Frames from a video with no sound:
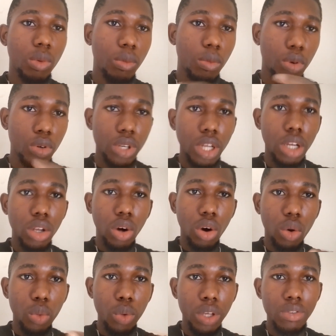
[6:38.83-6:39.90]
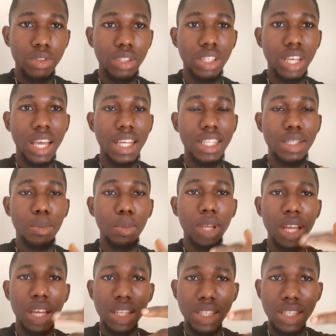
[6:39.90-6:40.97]
model or waves
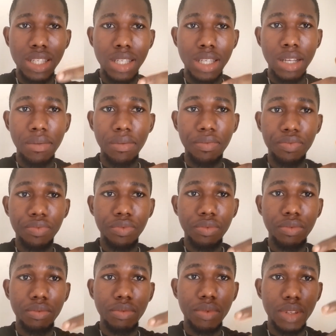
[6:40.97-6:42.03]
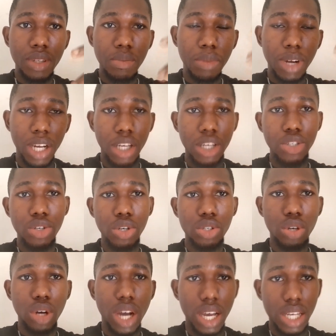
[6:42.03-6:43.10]
explains the market
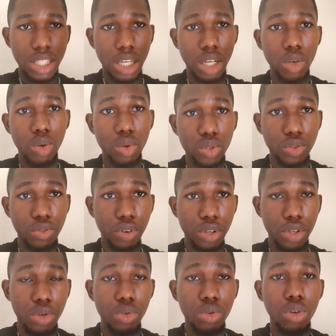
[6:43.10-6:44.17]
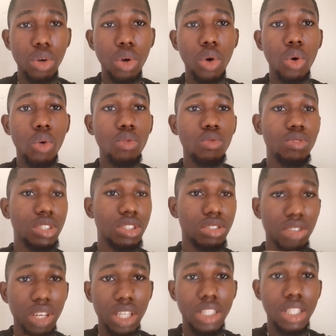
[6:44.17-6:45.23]
structure highs and lows for you, the
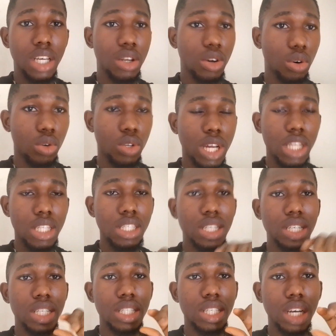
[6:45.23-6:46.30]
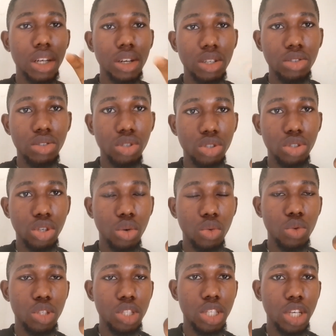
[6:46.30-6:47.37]
trends and all that, the internal structure
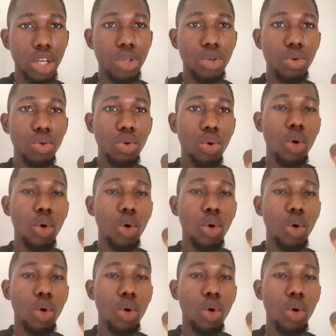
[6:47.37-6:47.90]
will tell you